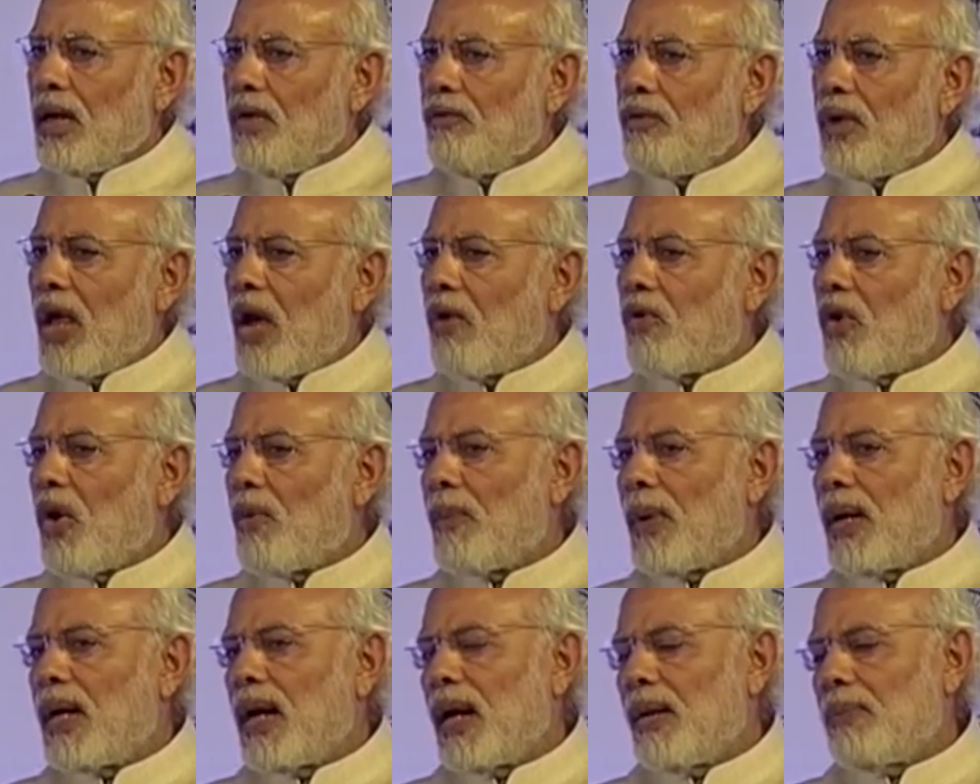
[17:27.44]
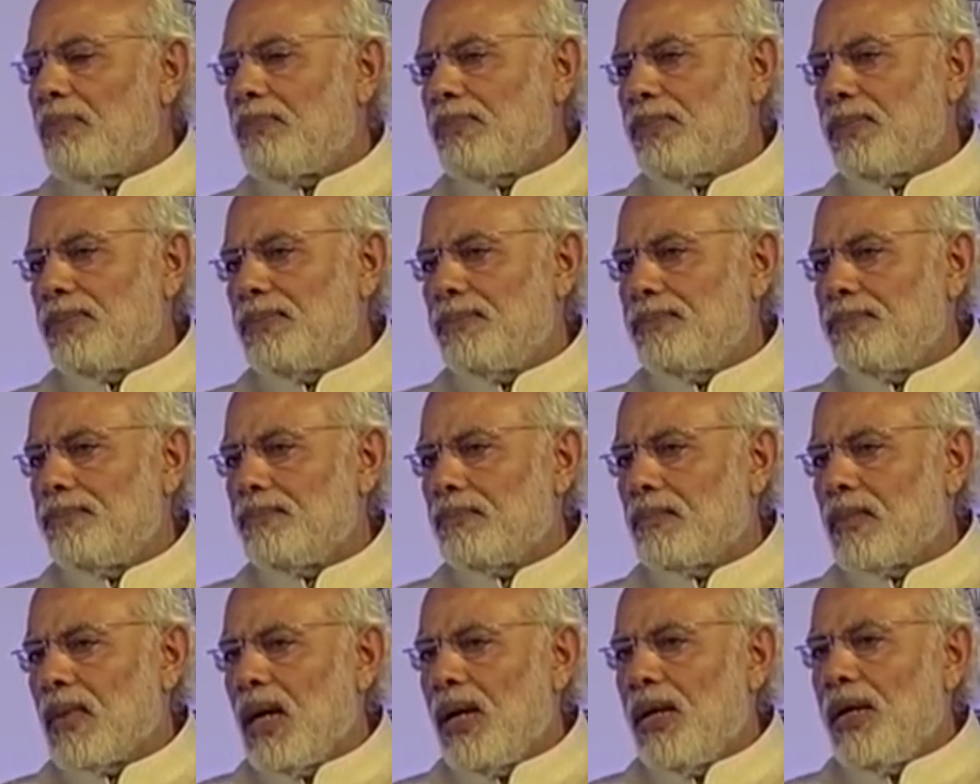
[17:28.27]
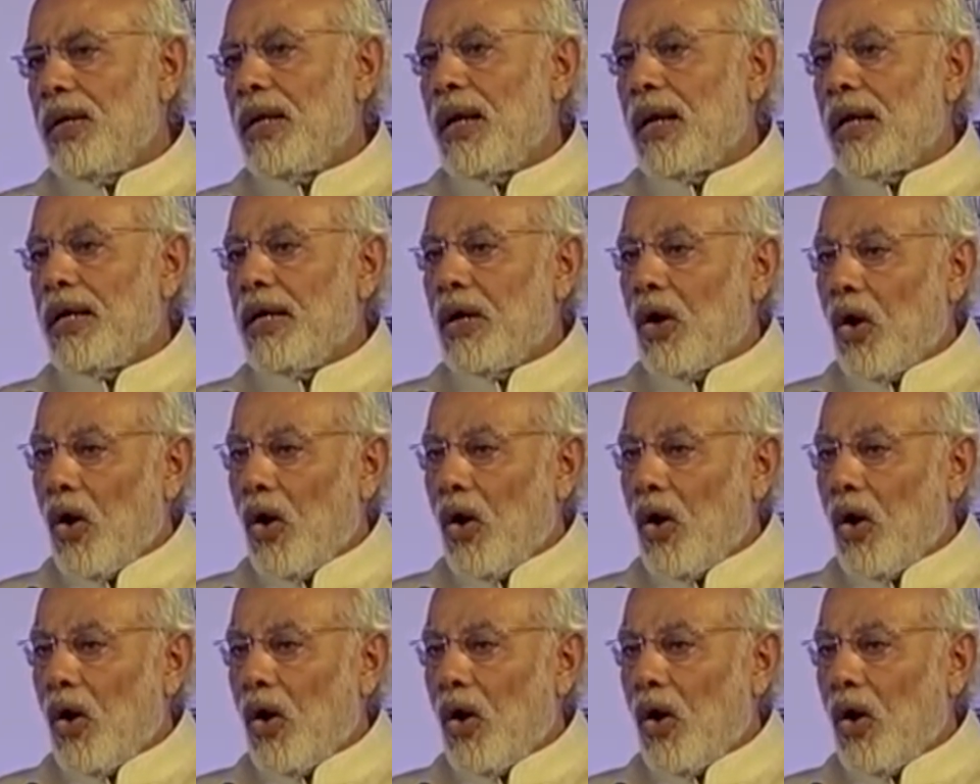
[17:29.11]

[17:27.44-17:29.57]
We have opened up nearly